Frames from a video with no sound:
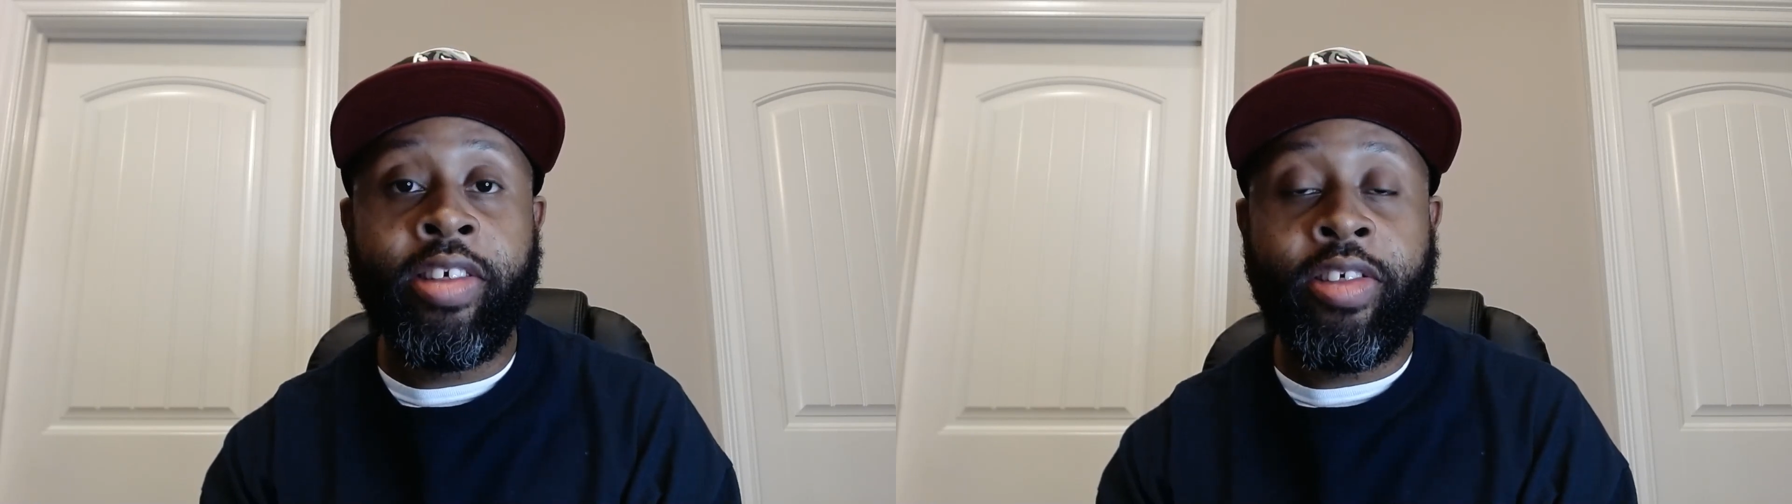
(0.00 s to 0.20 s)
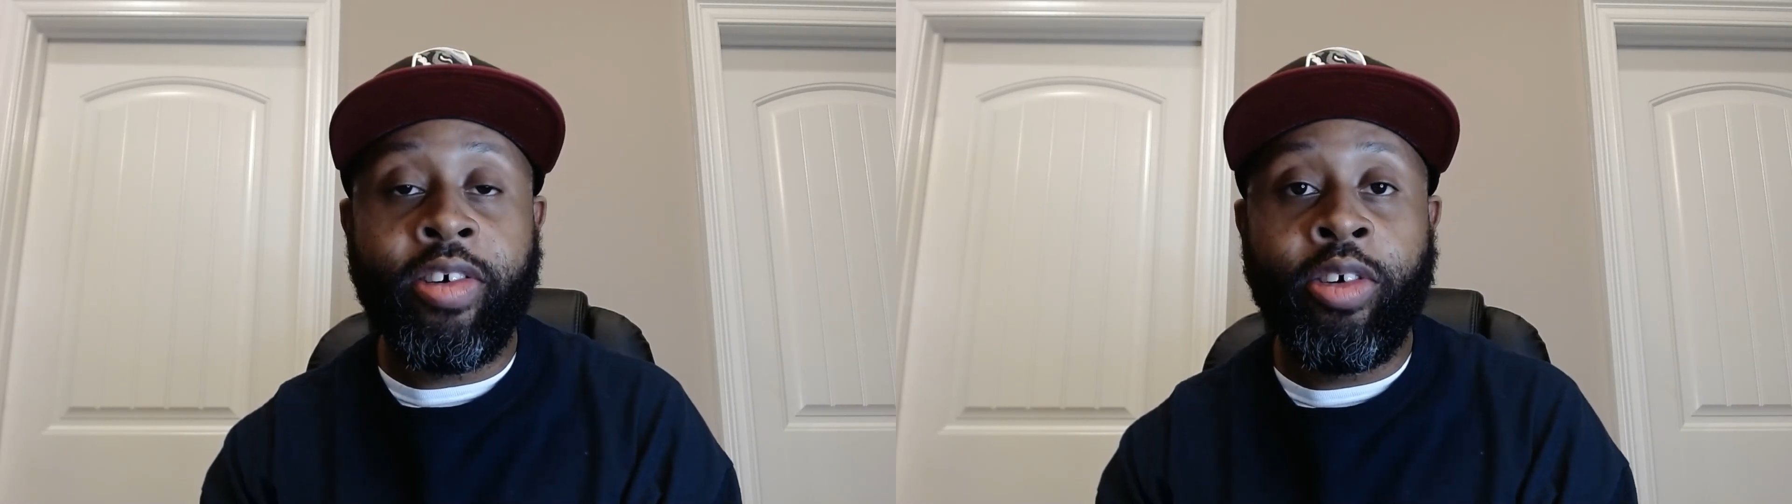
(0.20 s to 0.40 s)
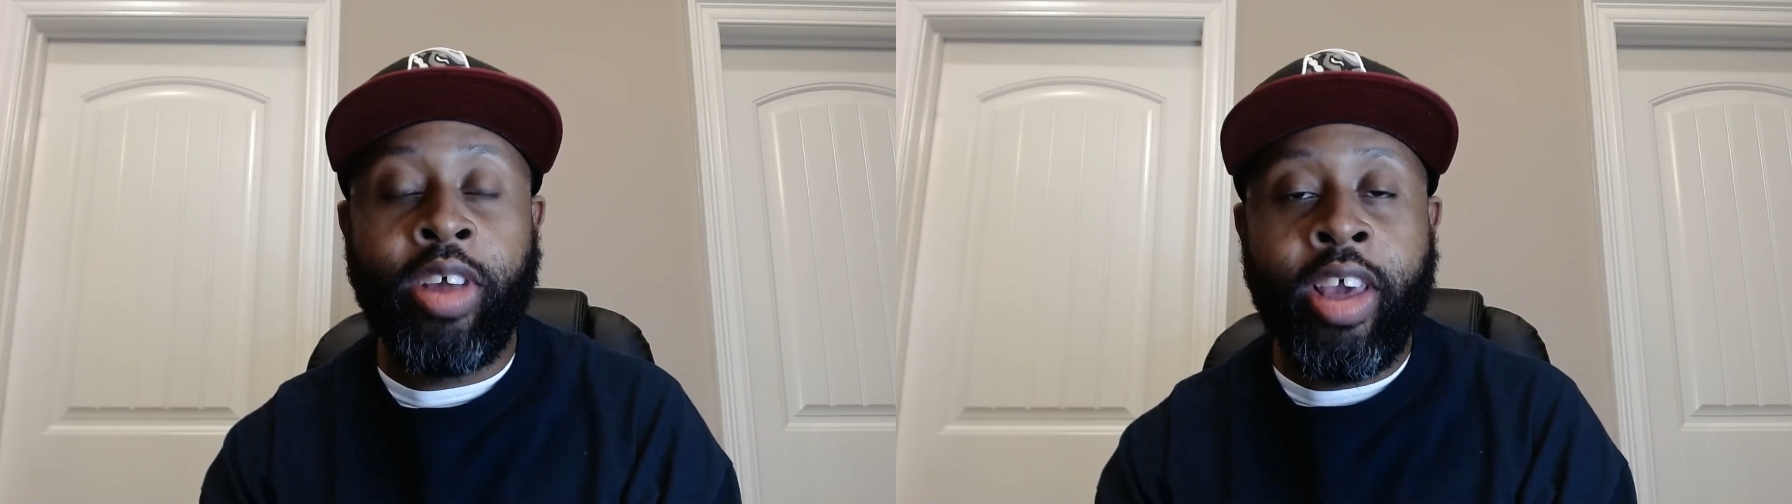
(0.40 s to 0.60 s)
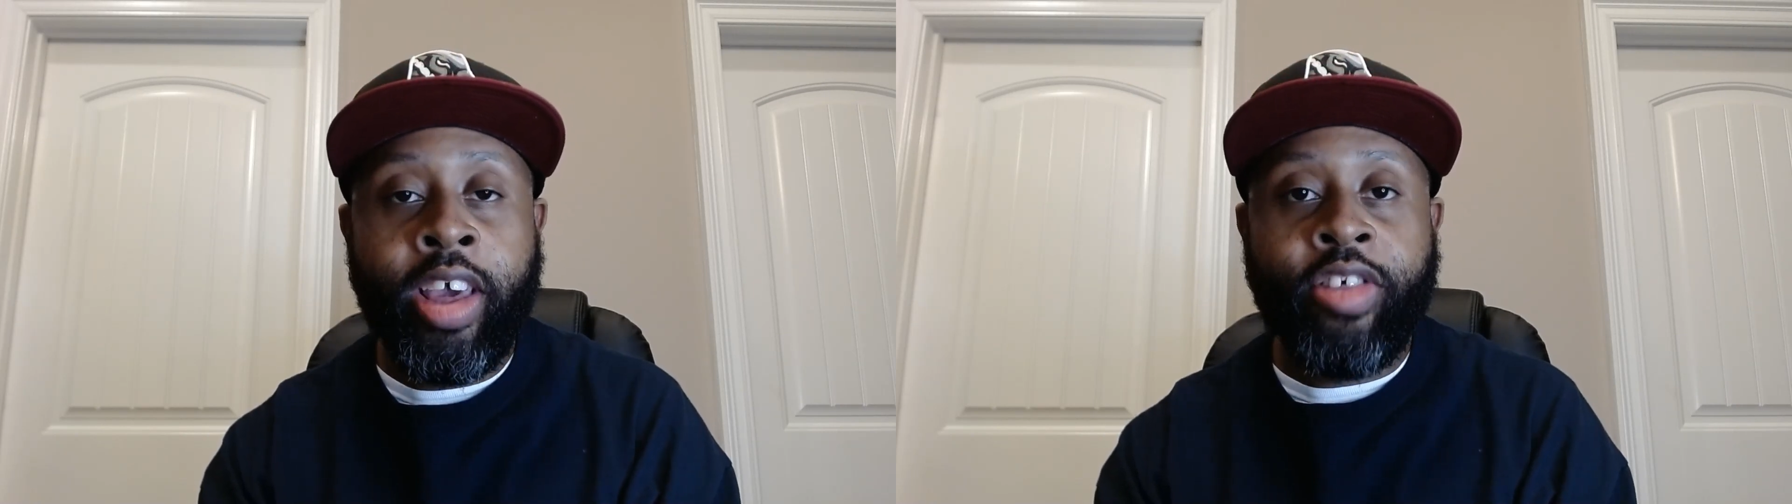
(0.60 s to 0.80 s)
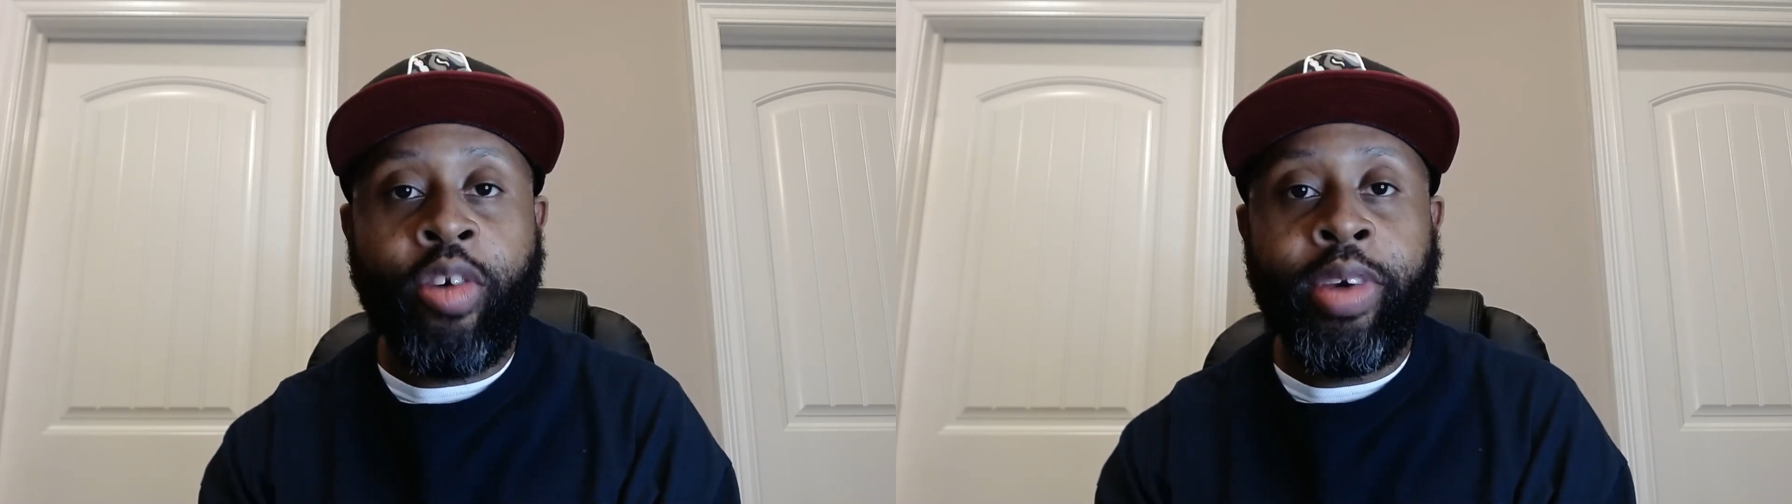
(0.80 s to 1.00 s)
So
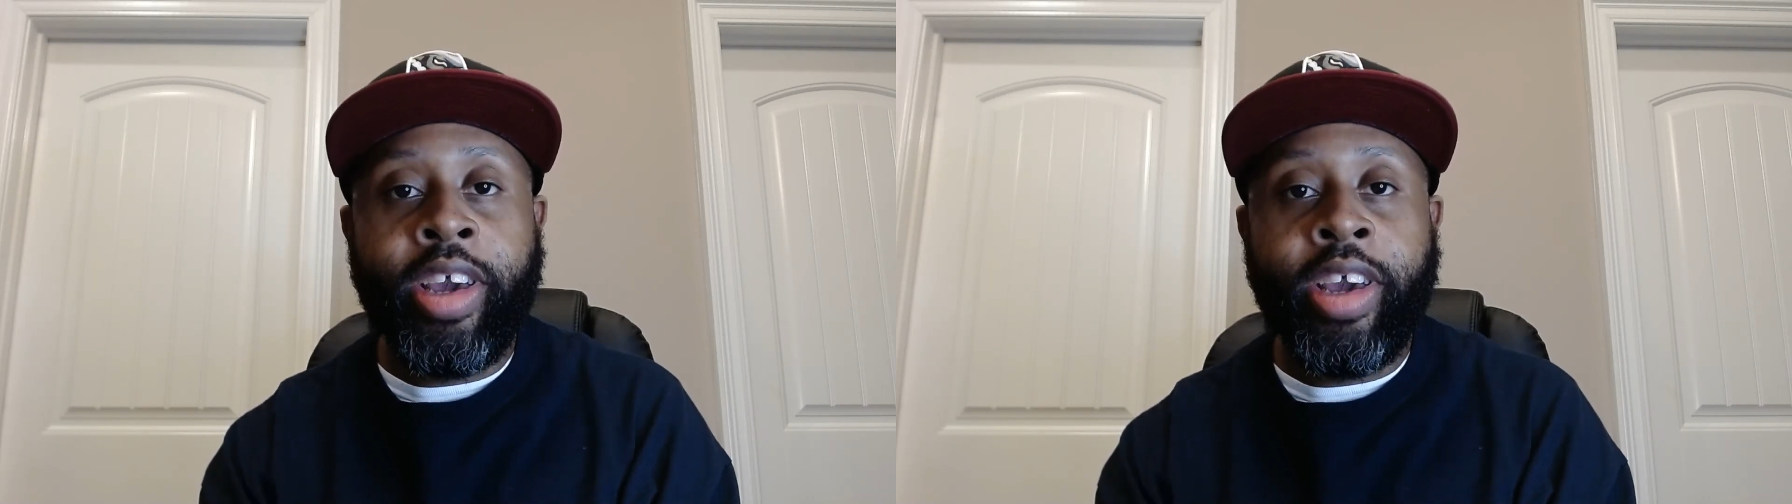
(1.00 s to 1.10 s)
it's going to be